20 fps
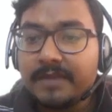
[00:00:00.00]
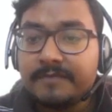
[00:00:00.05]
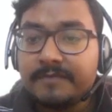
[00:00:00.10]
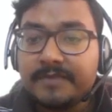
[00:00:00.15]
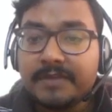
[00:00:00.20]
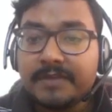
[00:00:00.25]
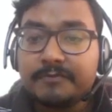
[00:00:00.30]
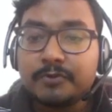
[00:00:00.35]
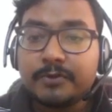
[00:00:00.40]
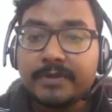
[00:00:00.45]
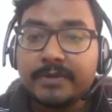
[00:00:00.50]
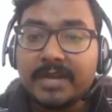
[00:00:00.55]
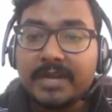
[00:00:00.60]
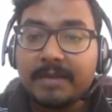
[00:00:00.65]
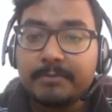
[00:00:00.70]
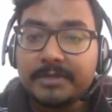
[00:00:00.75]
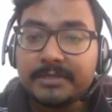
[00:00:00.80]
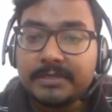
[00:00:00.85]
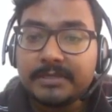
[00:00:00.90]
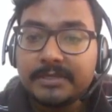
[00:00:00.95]
we have to grab
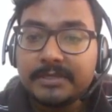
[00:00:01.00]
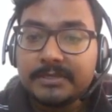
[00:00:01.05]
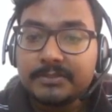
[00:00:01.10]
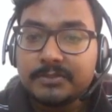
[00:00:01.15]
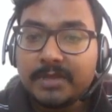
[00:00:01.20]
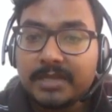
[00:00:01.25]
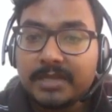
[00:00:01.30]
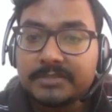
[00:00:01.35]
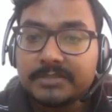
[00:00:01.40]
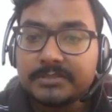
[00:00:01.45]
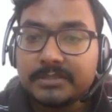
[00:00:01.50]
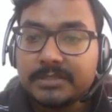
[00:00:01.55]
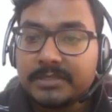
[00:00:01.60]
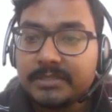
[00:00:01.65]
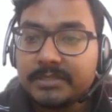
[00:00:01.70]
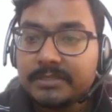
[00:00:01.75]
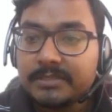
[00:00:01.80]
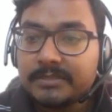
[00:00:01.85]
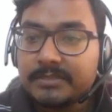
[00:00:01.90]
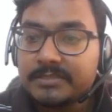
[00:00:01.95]
it. So actually
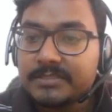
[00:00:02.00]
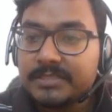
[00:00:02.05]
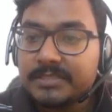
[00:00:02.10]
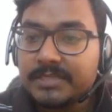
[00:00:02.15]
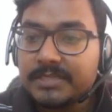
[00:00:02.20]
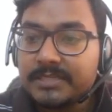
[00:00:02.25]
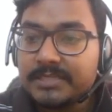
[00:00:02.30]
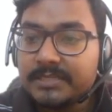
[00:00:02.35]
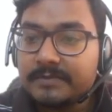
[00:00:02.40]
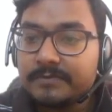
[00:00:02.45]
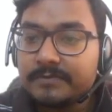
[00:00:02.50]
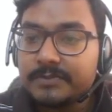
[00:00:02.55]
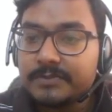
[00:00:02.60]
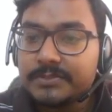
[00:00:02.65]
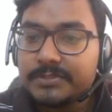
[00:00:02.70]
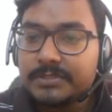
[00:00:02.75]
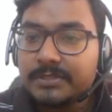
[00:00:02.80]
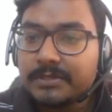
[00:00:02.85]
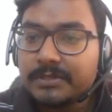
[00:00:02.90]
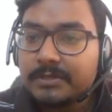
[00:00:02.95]
the state here was
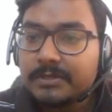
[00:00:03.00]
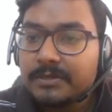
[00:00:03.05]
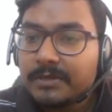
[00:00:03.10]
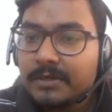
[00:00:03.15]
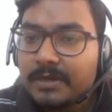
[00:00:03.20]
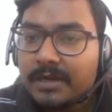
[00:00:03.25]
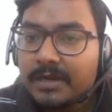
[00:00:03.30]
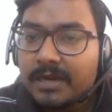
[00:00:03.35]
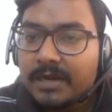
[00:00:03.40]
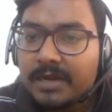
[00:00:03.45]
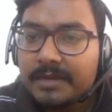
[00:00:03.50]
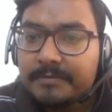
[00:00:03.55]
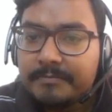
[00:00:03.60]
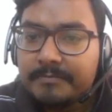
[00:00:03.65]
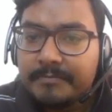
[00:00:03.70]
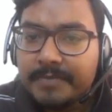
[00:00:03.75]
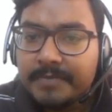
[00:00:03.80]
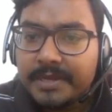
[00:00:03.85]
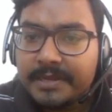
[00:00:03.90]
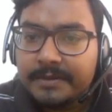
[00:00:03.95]

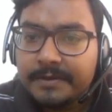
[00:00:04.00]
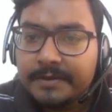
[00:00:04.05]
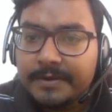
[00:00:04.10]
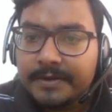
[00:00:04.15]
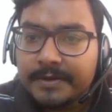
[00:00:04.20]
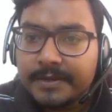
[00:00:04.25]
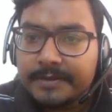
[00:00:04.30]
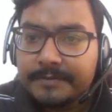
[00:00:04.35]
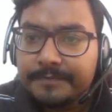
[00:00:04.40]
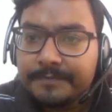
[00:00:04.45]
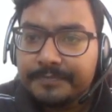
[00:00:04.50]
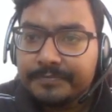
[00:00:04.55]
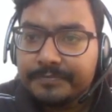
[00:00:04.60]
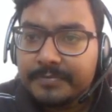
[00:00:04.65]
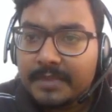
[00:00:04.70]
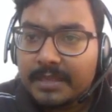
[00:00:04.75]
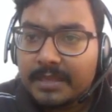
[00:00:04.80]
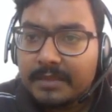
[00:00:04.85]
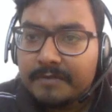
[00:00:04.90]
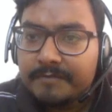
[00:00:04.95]
okay,
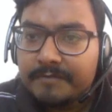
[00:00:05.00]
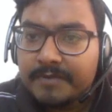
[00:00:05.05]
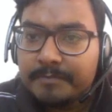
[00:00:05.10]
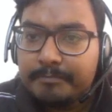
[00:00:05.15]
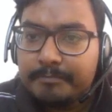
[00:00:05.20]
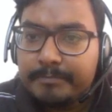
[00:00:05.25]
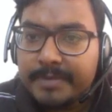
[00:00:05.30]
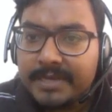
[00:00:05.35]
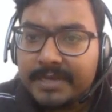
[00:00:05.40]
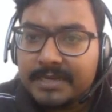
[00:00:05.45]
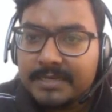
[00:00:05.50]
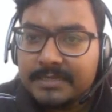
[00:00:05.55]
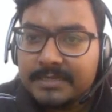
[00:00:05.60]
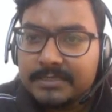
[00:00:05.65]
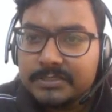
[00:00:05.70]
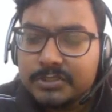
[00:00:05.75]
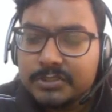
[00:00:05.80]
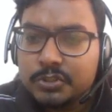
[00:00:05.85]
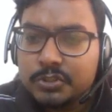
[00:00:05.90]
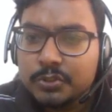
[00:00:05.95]
we pick
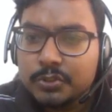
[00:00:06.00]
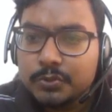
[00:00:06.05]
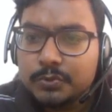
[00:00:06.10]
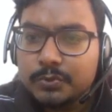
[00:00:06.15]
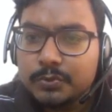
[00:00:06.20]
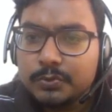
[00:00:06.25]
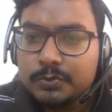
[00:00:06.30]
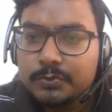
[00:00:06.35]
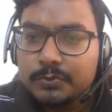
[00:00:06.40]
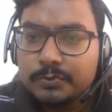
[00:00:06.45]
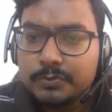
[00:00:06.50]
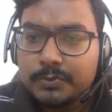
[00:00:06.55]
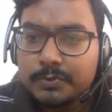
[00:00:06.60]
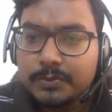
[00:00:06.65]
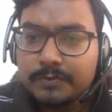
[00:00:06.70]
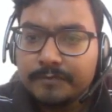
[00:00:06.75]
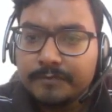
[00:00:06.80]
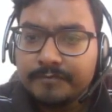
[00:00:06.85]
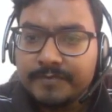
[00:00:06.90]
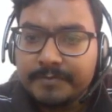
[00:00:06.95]
2,
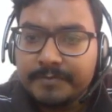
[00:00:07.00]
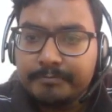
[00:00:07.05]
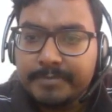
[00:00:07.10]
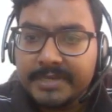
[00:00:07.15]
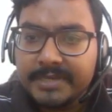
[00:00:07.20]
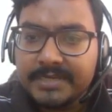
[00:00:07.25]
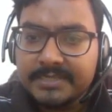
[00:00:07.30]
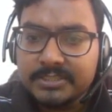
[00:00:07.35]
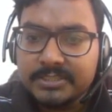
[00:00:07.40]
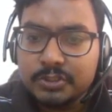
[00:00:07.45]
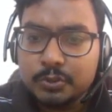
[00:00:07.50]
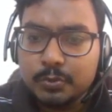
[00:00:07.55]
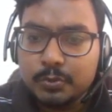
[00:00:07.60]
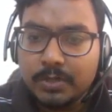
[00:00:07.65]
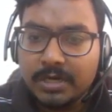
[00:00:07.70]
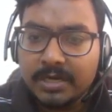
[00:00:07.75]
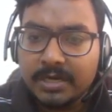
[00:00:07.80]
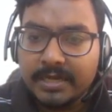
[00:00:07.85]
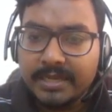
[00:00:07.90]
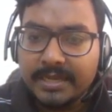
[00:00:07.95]
we pick 2
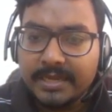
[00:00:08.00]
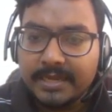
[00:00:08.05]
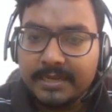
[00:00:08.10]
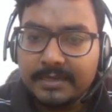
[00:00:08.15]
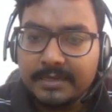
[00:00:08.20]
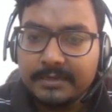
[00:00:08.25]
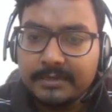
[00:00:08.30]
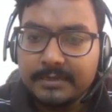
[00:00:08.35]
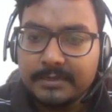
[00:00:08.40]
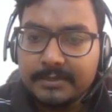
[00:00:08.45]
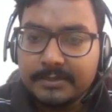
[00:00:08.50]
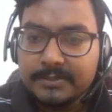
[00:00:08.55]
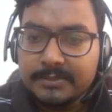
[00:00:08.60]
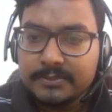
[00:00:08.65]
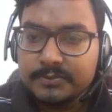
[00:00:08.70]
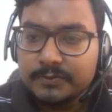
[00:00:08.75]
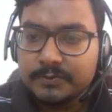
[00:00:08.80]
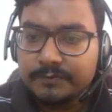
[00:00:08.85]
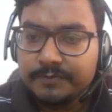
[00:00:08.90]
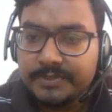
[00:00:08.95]
again,
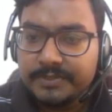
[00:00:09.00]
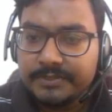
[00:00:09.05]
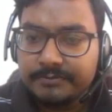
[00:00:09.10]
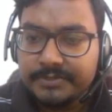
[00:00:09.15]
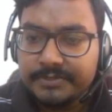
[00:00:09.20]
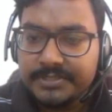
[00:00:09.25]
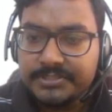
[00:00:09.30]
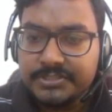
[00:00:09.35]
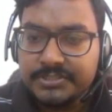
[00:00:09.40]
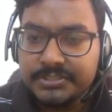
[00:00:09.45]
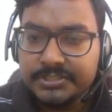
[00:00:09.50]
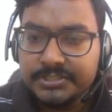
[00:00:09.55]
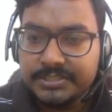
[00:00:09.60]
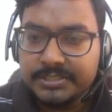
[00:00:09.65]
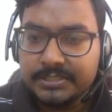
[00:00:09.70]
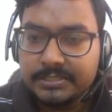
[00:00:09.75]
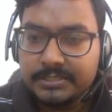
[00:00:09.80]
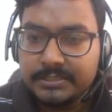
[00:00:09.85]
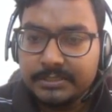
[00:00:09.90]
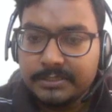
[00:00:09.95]
so we reach here,